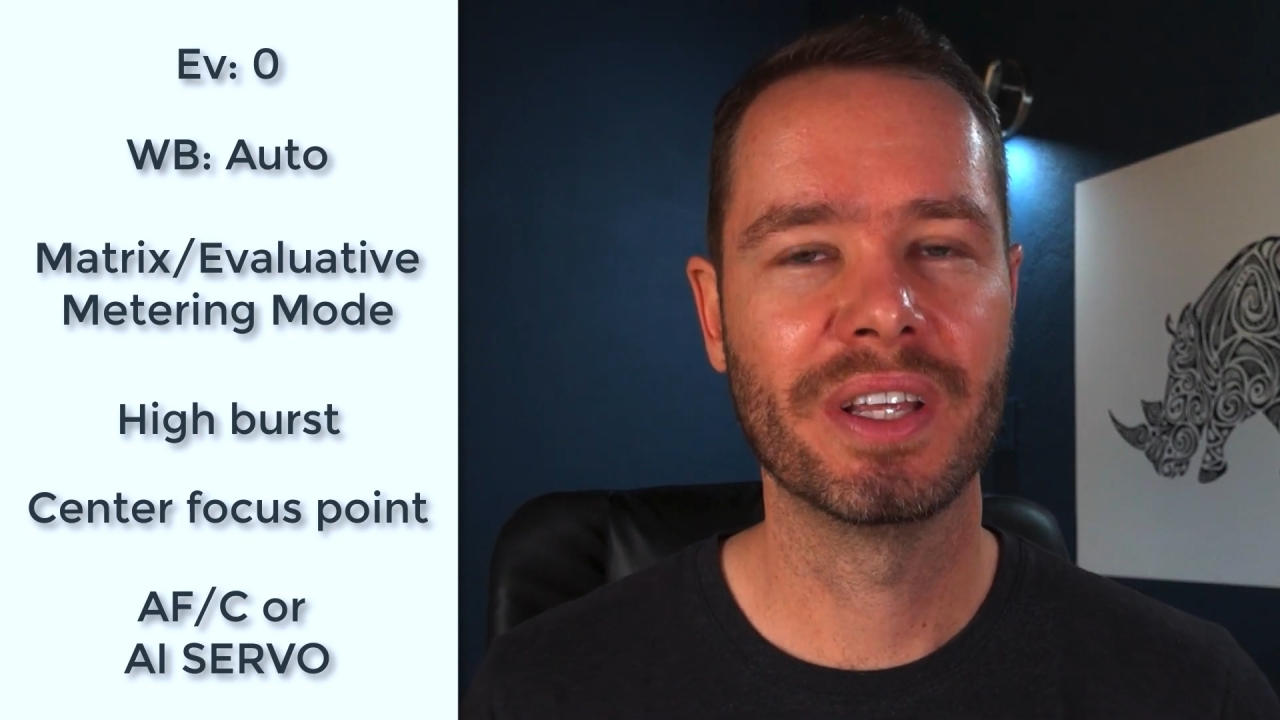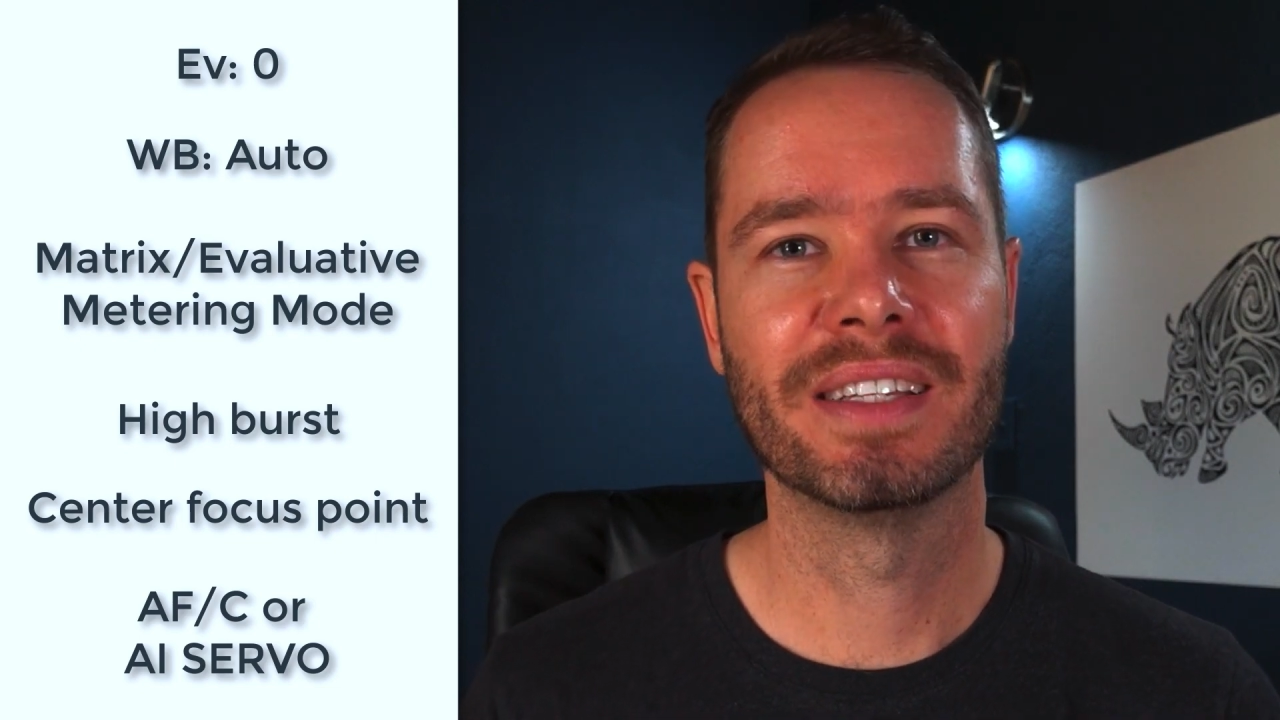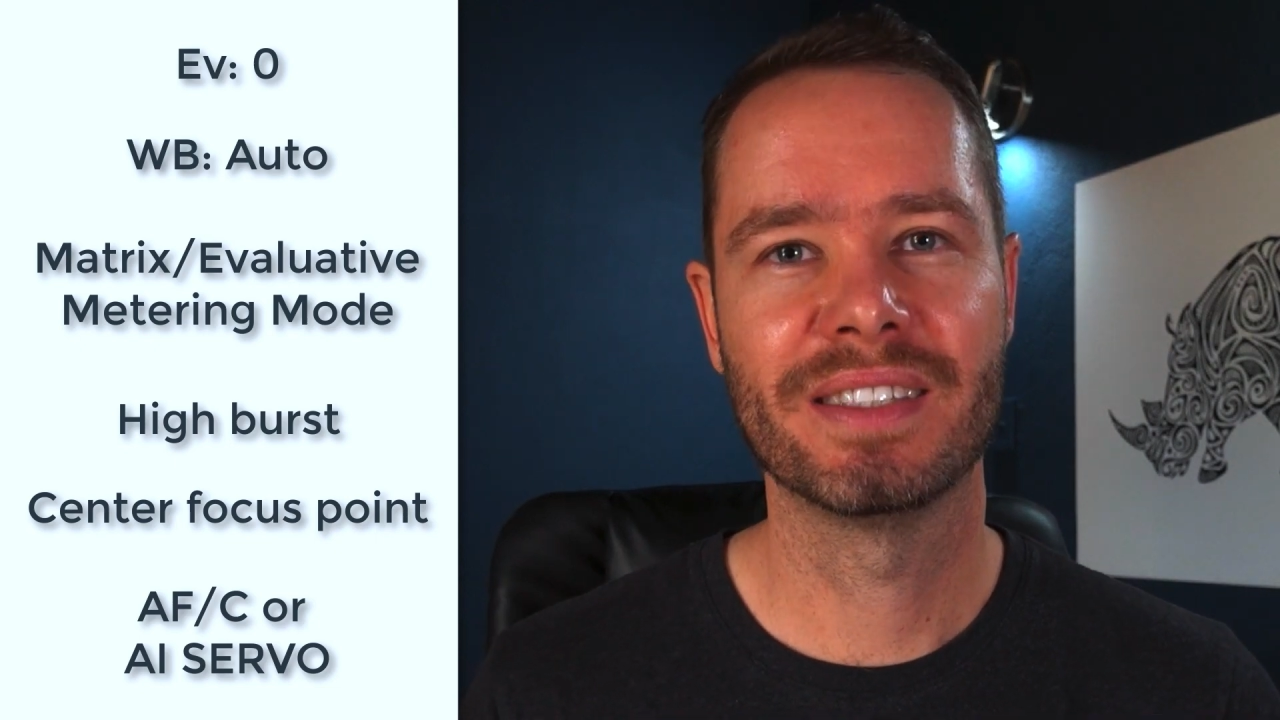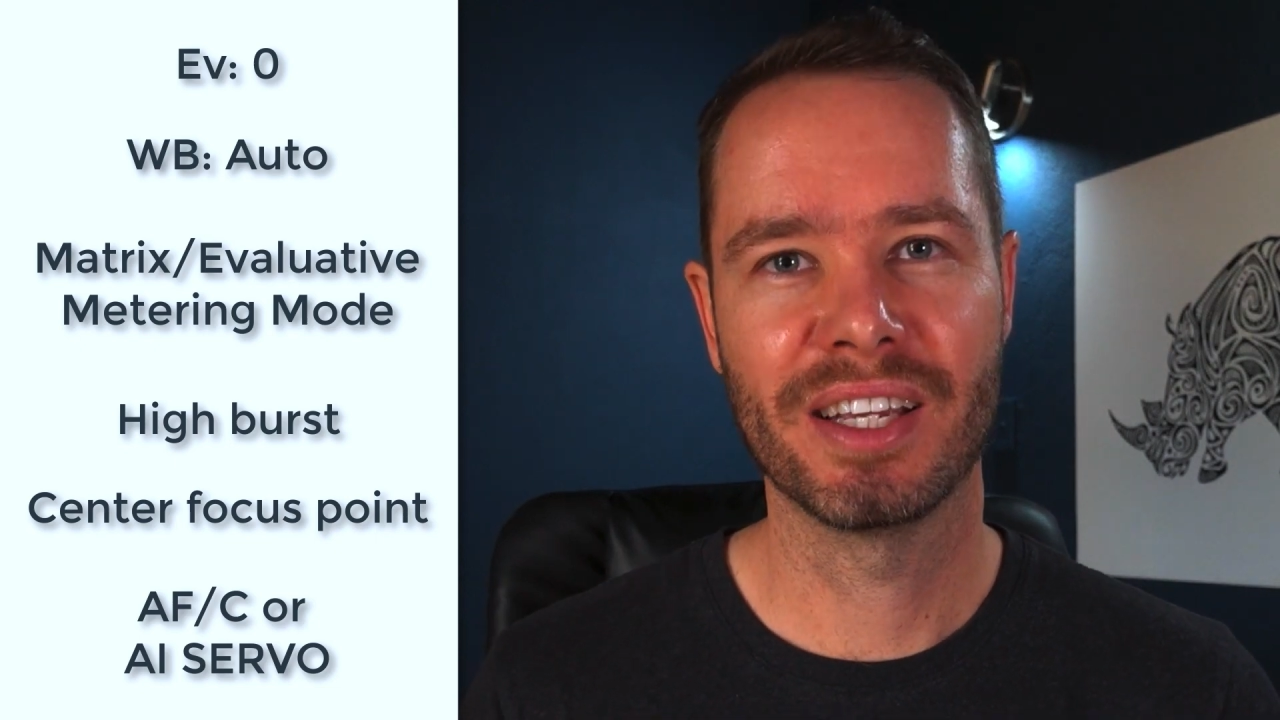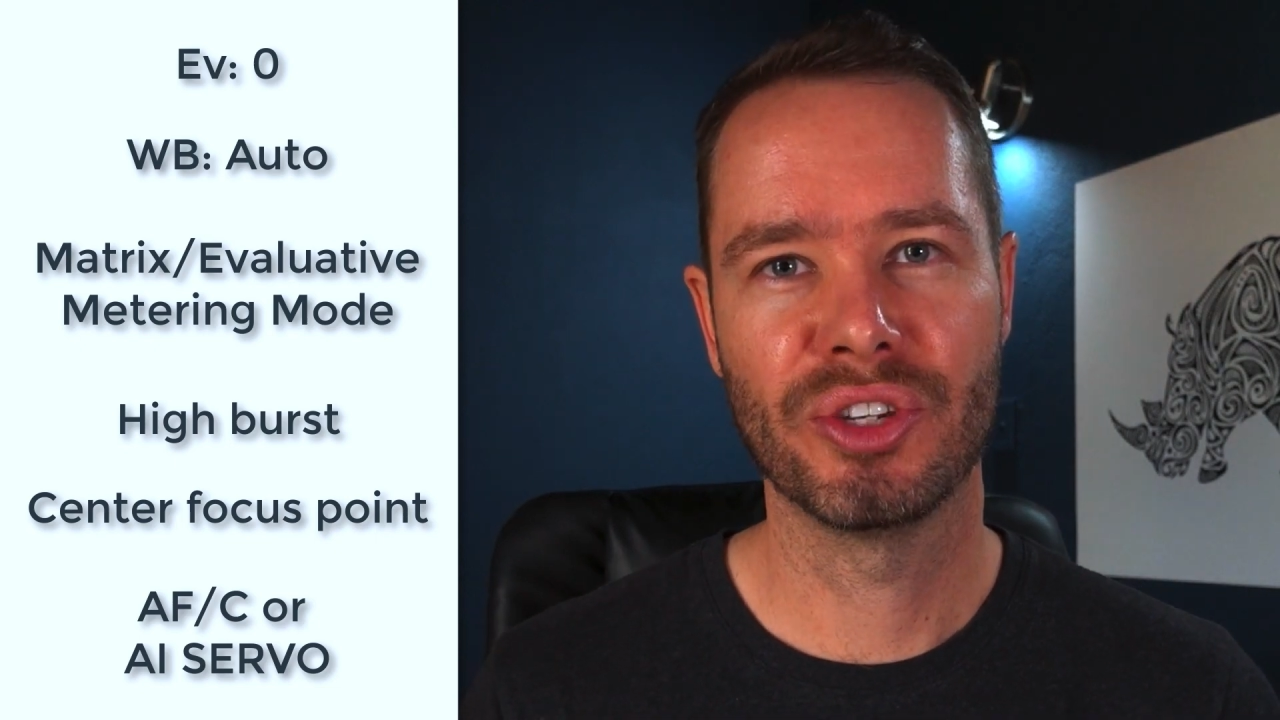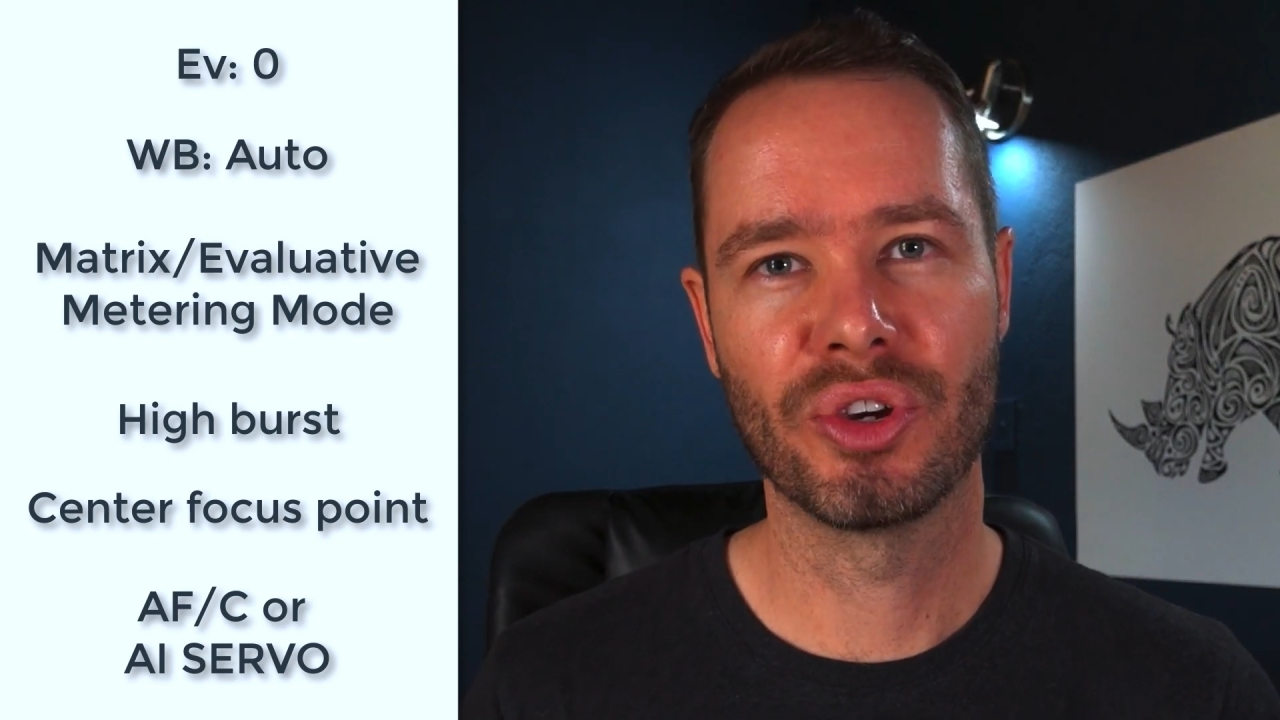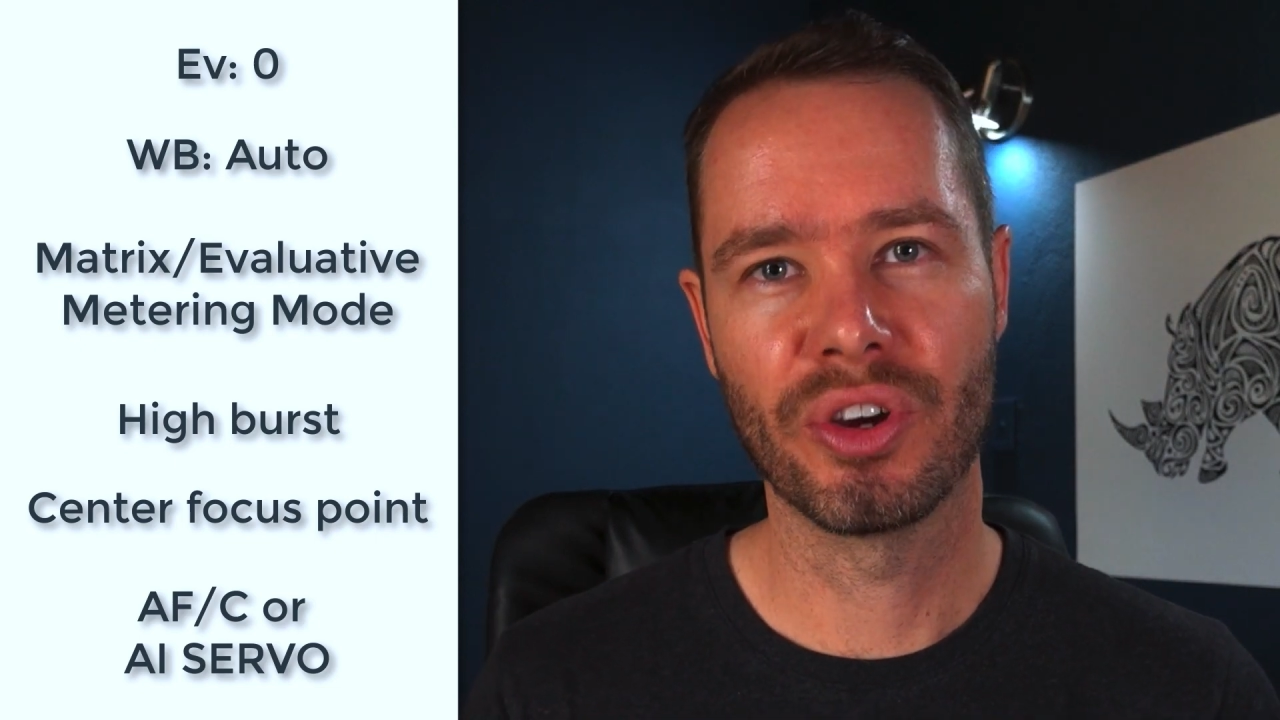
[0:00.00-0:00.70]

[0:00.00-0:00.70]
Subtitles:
is set to